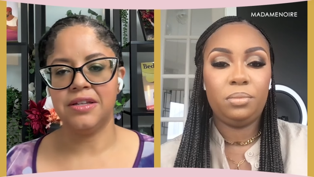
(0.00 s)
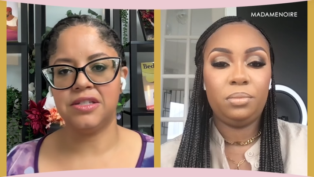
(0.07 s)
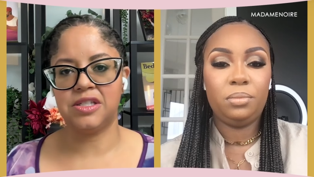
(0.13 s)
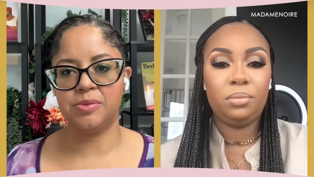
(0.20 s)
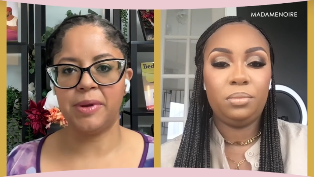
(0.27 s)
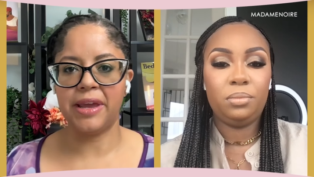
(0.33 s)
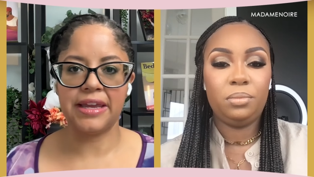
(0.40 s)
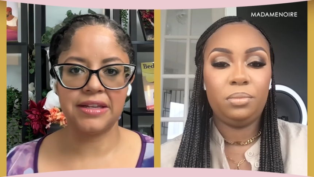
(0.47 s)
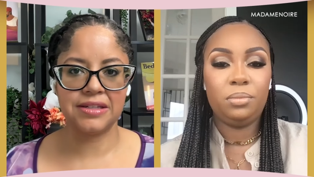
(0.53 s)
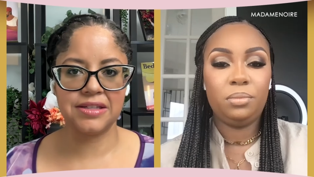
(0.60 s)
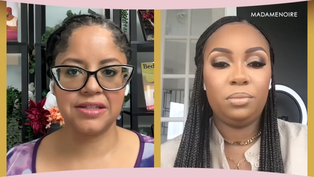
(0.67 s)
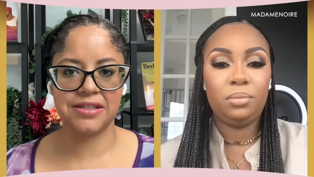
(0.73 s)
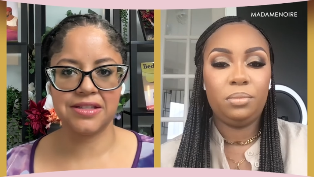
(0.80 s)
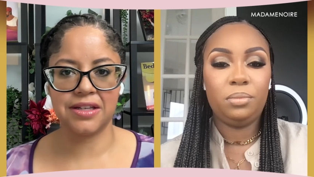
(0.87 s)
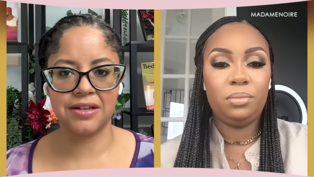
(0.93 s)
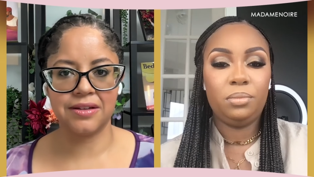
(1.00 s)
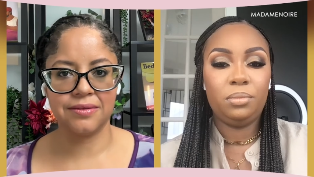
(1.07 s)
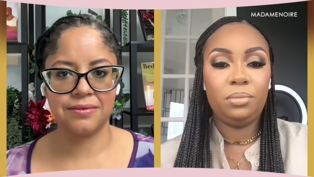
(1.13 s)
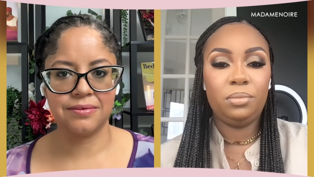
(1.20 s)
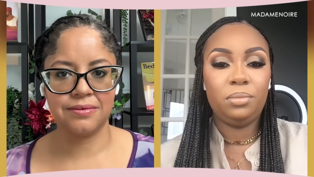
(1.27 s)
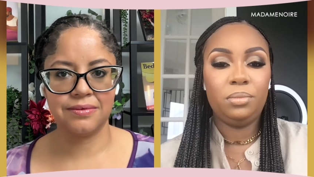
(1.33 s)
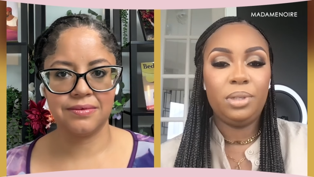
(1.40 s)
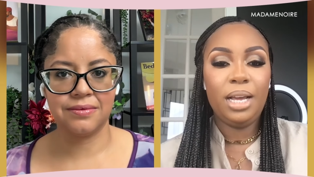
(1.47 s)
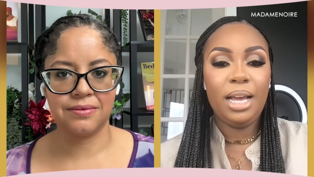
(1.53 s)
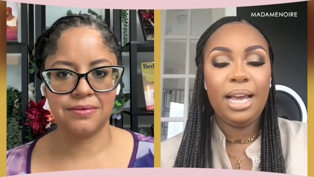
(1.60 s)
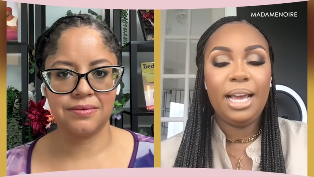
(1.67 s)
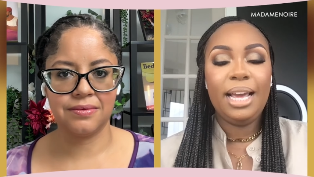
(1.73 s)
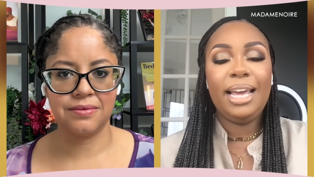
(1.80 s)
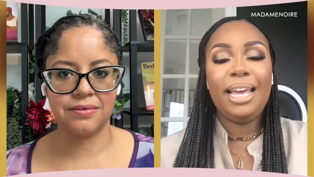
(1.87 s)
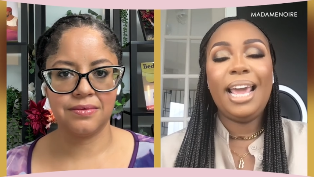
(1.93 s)
Speaker 1: space?
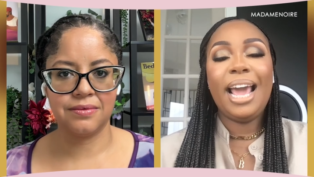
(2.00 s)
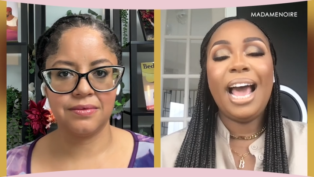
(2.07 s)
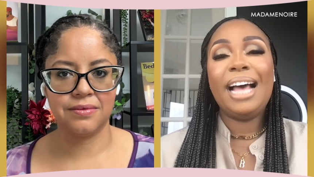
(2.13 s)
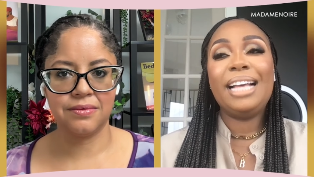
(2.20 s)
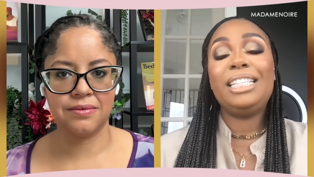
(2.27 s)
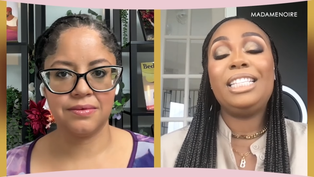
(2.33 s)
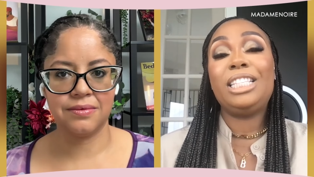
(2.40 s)
Yeah,